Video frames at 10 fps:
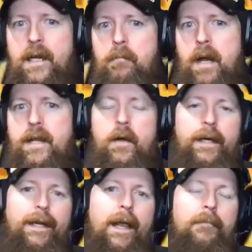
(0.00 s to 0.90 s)
make any money
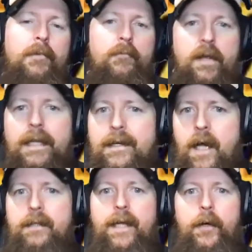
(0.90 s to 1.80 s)
on it, I'm really
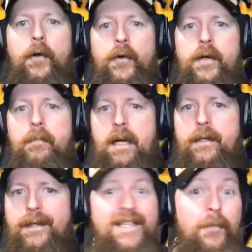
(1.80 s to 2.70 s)
not that hurt
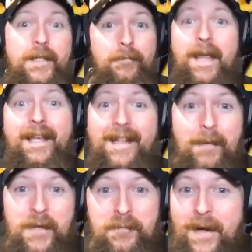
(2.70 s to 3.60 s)
about it because I wasn't making
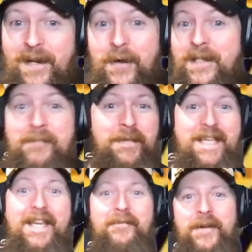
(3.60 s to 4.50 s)
that much money on it to
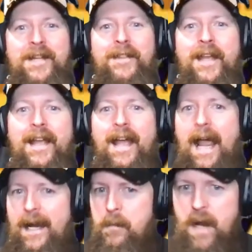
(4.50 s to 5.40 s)
begin with.
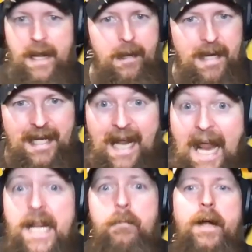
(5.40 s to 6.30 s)
And I'm not making
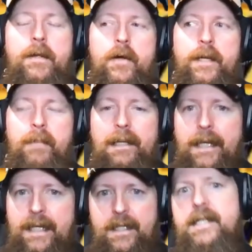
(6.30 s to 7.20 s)
any money on it by
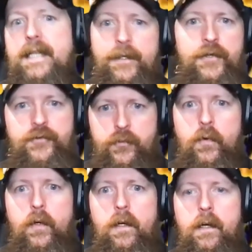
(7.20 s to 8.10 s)
letting it sit in a
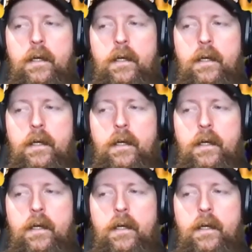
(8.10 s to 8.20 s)
drawer.